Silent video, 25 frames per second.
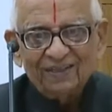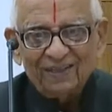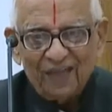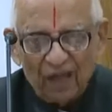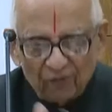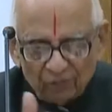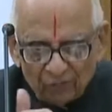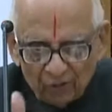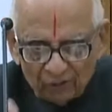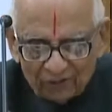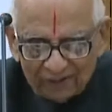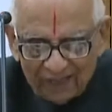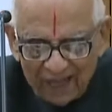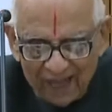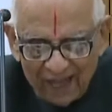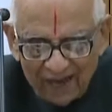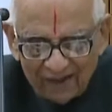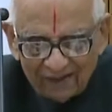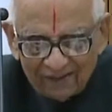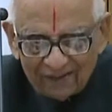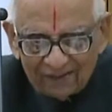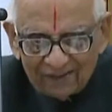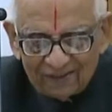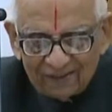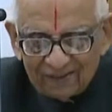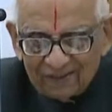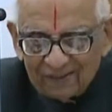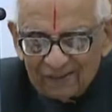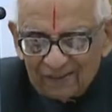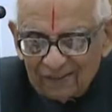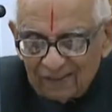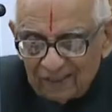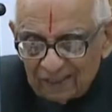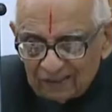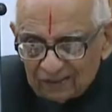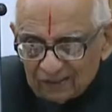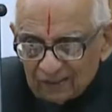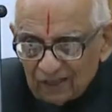Therefore, their
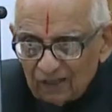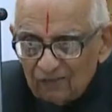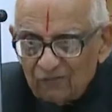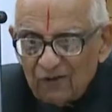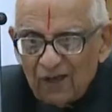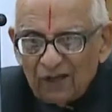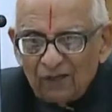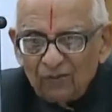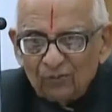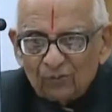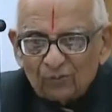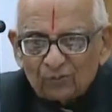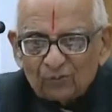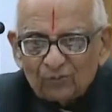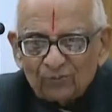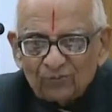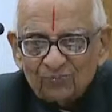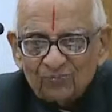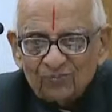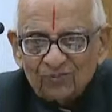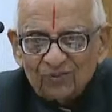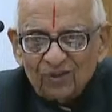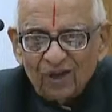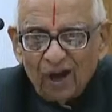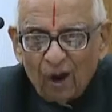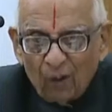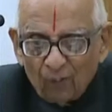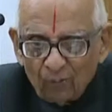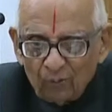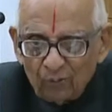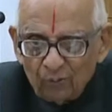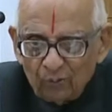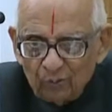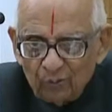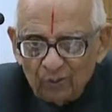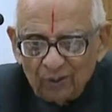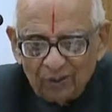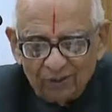ethical values. How
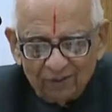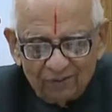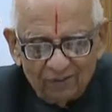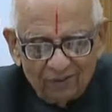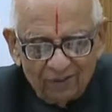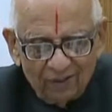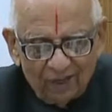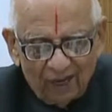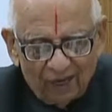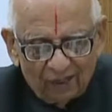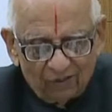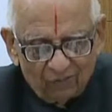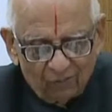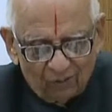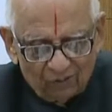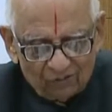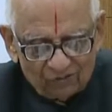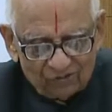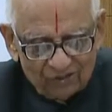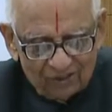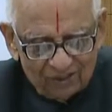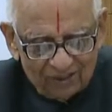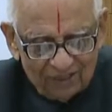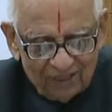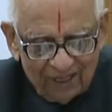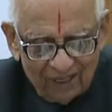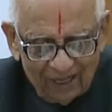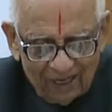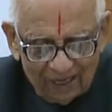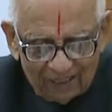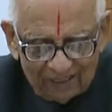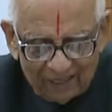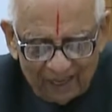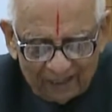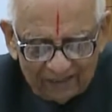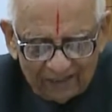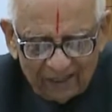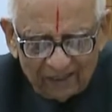do you advance it?
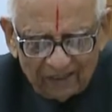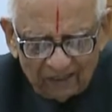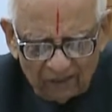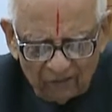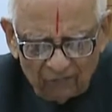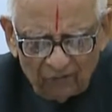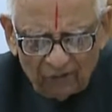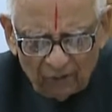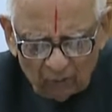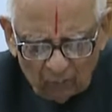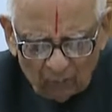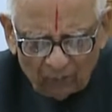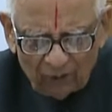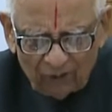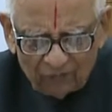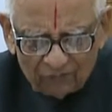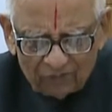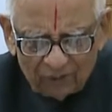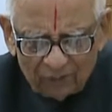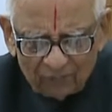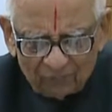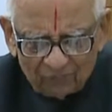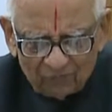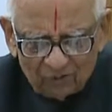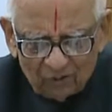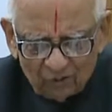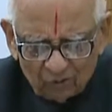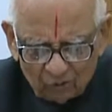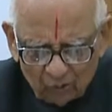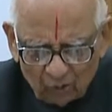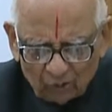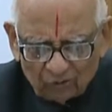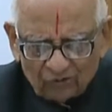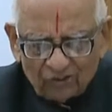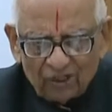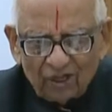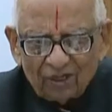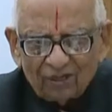Like that, every one of them,
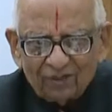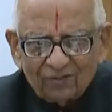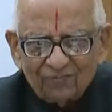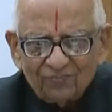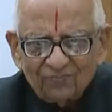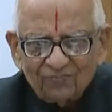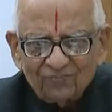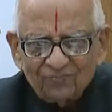social.